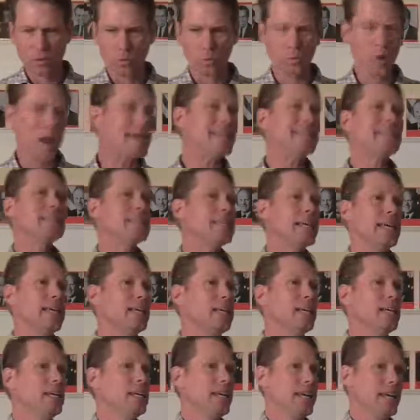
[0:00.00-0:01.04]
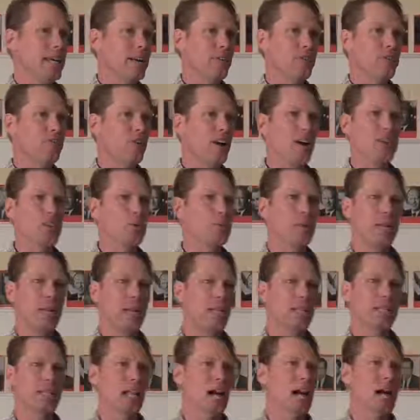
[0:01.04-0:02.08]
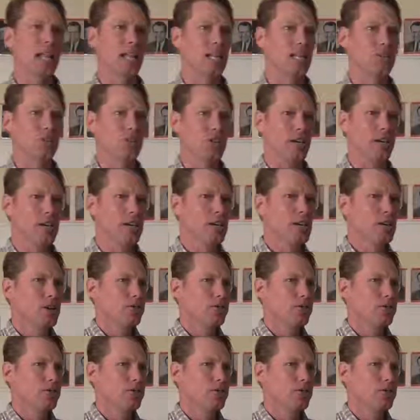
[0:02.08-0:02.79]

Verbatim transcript: wasted in a freshman anthology.